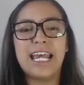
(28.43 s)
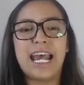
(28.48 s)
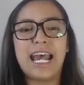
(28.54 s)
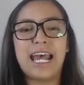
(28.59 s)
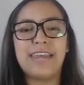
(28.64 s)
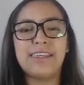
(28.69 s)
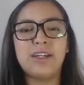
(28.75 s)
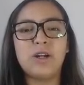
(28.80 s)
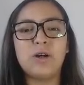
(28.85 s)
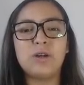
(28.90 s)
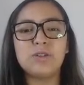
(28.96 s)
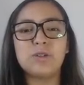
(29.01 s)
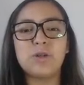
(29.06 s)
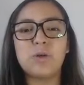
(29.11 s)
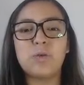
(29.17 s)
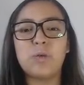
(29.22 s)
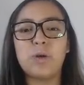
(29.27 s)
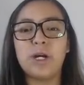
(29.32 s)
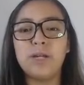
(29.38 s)
And then
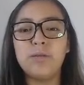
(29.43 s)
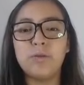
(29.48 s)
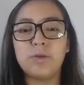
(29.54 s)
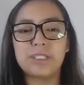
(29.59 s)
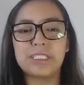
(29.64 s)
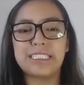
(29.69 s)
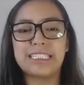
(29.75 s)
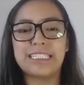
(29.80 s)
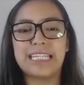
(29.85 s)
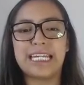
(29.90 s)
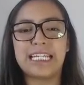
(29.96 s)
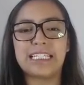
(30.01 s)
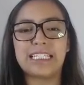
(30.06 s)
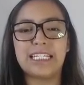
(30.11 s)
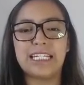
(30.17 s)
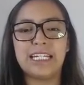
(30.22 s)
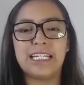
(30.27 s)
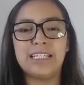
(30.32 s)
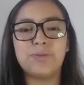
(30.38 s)
also one more
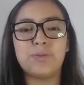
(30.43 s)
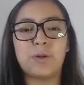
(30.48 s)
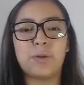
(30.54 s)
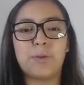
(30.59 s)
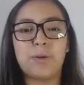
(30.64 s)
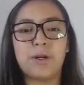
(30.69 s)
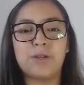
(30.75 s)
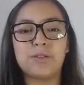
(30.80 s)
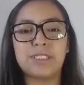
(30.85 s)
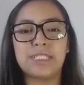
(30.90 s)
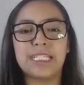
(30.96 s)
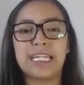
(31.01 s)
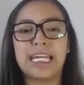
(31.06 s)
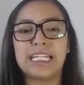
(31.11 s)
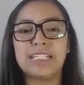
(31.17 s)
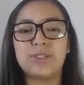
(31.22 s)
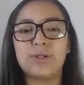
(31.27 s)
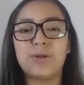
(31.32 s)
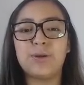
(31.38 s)
state is proposing
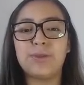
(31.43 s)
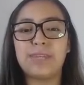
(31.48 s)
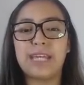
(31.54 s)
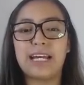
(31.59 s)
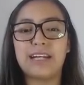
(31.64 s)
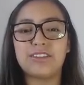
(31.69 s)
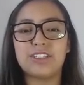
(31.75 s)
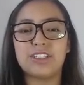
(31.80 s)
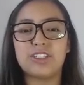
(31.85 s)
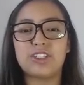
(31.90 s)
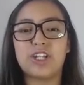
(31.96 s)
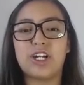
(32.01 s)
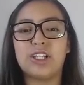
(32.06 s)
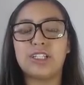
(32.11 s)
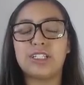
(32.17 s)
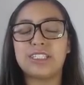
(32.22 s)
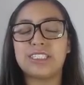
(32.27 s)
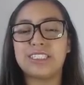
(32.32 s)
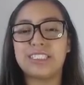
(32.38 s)
a
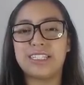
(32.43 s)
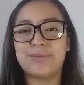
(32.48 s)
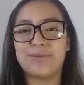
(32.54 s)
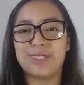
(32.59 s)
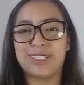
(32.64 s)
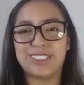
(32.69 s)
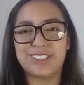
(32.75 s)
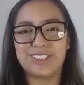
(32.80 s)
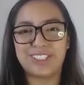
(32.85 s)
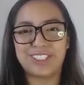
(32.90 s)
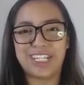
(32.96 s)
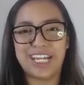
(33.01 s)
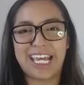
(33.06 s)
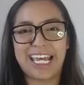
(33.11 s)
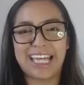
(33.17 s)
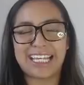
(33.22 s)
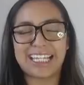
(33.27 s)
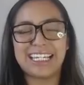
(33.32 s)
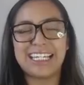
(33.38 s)
$2,000 stimulus
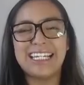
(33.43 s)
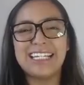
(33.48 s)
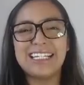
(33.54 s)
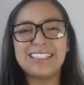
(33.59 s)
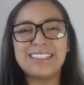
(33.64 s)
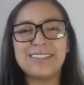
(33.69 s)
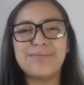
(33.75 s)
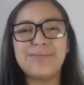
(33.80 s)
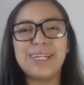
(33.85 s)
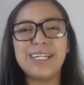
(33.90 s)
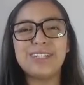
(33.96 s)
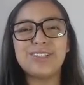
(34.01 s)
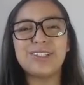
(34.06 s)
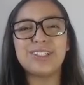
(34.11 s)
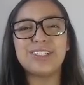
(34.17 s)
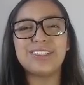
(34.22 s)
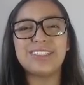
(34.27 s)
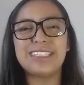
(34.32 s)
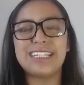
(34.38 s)
check. So make
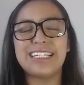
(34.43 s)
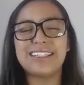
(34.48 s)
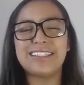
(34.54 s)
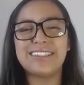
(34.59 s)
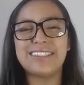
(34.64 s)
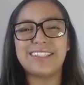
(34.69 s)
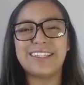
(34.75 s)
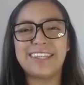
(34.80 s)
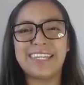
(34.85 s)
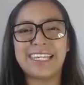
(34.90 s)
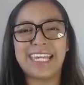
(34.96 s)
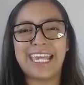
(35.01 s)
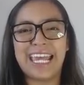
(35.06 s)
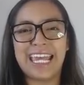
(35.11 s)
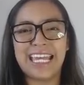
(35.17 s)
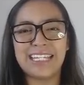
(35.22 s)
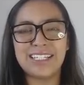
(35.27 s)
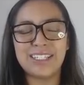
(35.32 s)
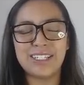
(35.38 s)
sure you stay until the
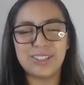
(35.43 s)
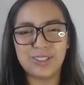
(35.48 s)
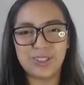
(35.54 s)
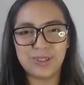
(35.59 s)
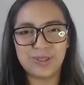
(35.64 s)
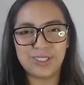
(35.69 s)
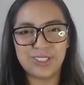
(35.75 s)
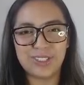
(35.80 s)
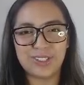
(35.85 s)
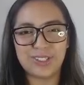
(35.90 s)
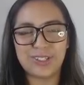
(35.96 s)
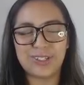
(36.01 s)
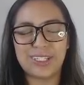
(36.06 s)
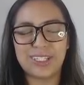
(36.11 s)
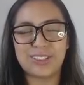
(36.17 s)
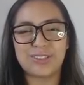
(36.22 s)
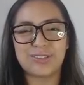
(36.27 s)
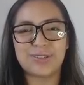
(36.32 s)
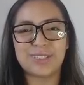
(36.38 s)
end to ensure
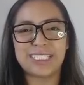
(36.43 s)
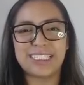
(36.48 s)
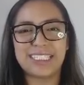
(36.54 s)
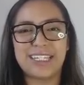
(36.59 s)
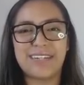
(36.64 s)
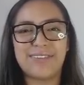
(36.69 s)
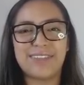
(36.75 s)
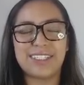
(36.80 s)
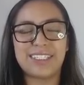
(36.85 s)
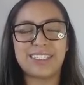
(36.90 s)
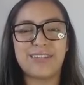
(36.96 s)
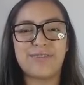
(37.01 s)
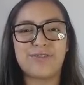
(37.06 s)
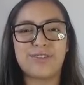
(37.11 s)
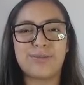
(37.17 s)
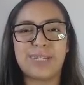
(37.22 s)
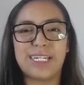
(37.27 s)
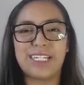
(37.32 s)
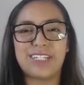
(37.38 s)
that you receive this
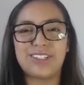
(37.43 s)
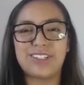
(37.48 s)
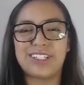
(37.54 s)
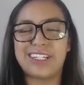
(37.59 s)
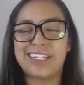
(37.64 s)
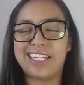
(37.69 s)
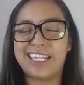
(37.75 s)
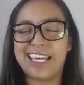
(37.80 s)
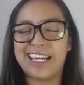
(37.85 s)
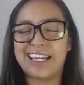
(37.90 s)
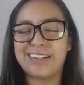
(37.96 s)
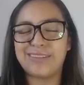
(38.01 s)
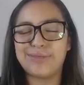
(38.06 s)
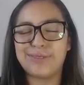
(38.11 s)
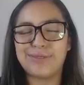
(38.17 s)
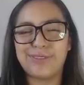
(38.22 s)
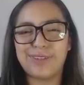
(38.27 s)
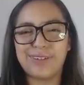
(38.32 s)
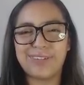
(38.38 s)
information. Now,
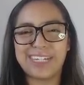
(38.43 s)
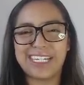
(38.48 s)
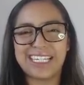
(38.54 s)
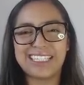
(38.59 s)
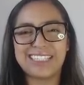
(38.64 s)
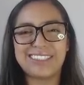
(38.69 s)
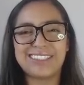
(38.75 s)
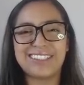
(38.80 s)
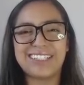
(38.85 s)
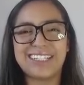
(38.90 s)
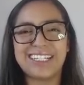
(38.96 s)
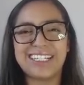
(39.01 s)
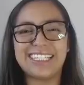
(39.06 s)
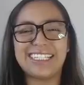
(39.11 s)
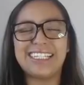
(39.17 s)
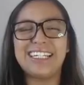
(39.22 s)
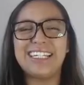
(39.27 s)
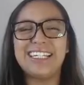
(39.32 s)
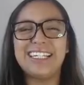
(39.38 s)
before we get
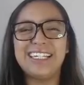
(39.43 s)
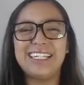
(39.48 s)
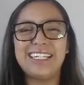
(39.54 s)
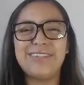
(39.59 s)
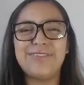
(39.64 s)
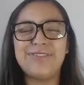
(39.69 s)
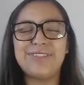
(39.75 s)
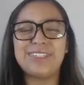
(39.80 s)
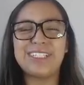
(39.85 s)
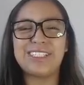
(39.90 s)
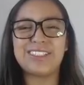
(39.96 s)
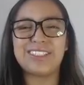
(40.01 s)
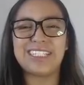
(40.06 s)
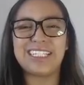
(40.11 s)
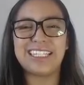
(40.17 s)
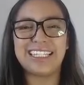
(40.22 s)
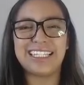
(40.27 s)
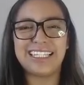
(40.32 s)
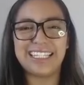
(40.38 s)
started, if you're
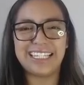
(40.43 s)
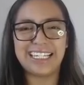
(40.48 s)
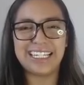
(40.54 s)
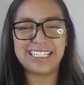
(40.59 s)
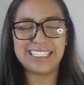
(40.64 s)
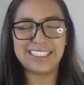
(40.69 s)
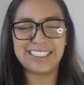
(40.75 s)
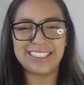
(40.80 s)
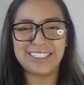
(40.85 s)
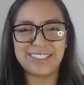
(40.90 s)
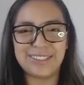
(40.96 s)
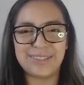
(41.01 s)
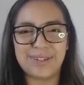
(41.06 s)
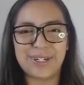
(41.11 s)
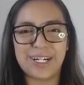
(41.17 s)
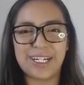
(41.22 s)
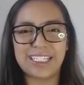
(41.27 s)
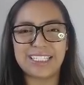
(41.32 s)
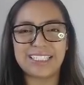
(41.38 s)
interested in the latest news
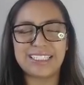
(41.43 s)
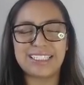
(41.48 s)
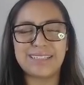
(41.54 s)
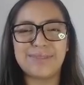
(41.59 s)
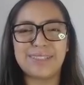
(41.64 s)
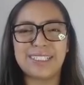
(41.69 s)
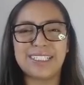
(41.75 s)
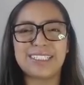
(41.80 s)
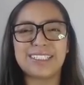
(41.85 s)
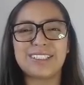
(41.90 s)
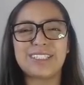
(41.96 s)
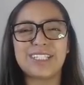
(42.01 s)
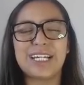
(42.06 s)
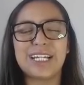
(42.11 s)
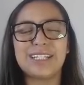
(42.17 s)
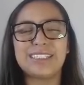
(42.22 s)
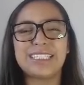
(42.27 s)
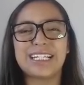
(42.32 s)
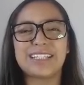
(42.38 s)
regarding stimulus,
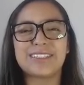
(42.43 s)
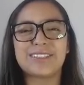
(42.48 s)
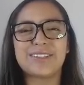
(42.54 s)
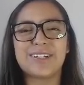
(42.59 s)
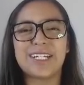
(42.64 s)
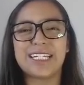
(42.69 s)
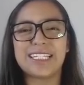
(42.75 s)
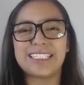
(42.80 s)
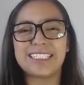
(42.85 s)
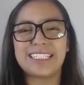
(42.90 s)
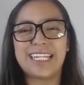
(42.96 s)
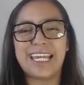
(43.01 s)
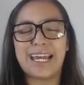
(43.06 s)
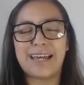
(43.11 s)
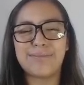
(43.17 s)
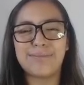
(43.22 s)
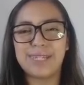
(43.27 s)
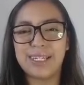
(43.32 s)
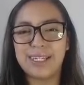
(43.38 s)
child tax credit,
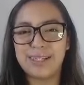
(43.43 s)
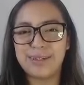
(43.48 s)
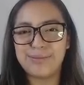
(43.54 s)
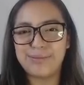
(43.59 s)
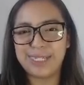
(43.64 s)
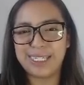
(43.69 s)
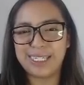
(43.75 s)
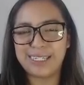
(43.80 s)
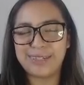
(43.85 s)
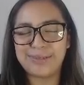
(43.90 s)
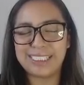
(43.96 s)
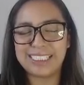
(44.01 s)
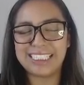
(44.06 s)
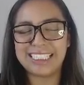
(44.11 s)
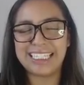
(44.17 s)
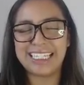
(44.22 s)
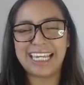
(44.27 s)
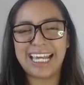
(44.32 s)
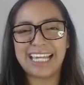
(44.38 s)
SNAP,
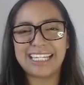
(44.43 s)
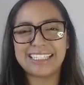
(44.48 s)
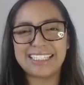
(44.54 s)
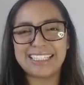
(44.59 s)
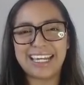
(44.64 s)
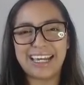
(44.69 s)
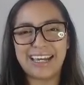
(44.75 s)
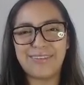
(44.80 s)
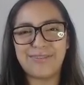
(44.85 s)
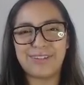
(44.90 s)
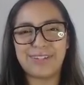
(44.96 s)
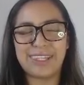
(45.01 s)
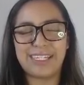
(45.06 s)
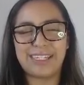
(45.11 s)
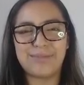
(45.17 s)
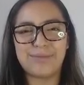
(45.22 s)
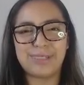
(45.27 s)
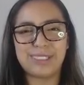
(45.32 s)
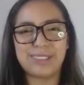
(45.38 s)
p-ebt, and
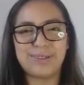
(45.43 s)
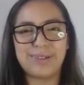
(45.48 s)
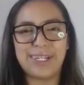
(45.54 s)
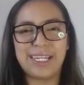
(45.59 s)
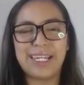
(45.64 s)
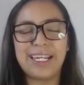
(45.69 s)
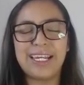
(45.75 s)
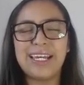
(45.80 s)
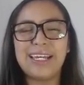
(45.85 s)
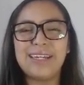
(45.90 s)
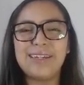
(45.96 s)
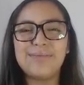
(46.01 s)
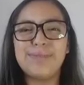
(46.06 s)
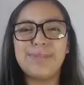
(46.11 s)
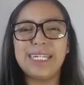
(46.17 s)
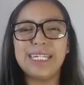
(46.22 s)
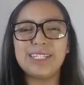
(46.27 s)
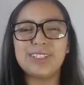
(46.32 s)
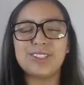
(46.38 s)
everything in between,
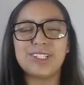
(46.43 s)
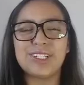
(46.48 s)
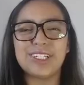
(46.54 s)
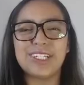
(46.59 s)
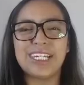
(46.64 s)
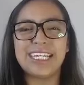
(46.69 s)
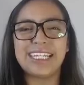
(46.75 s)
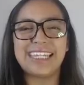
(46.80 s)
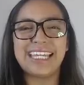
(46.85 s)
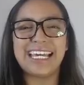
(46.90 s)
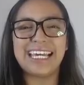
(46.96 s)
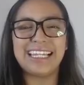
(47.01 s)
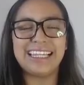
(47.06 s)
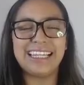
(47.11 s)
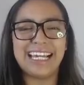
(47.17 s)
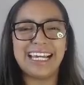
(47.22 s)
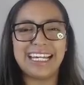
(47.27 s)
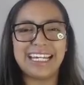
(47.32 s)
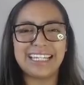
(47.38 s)
make sure you hit that
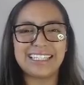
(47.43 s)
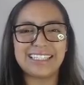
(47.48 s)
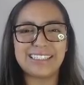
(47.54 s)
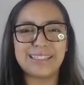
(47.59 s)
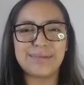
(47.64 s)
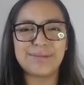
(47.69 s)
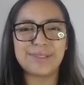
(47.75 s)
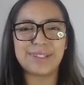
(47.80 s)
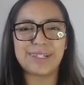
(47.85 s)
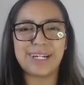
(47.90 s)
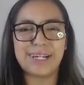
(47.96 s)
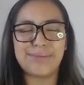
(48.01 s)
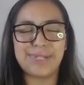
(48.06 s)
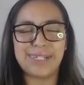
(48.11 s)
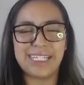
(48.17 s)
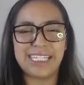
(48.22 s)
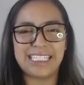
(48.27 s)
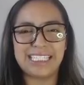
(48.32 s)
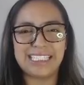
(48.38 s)
like and subscribe
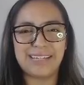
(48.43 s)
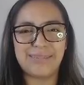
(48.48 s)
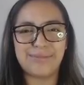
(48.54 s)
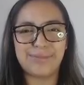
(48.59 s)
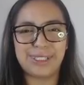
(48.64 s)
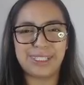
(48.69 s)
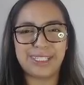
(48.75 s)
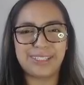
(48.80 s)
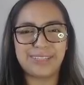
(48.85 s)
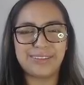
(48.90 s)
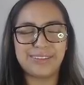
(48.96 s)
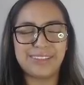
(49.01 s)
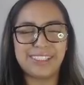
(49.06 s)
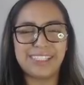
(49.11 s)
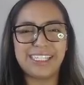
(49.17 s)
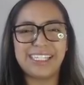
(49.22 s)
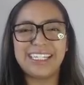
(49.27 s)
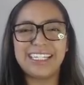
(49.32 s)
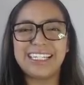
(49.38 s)
button down below.
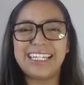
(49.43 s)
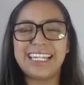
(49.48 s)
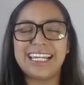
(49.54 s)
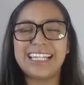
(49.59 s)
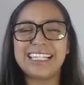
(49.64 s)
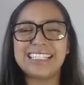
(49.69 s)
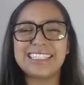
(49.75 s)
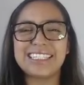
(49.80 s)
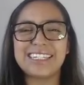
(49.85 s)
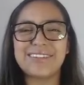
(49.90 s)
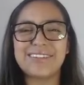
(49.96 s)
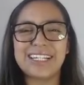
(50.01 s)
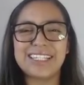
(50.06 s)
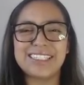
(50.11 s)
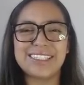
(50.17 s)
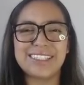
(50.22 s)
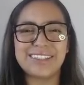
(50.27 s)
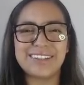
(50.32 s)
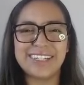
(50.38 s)
Now let's get
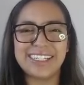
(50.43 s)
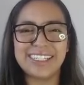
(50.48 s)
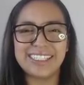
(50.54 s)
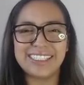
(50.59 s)
right to it.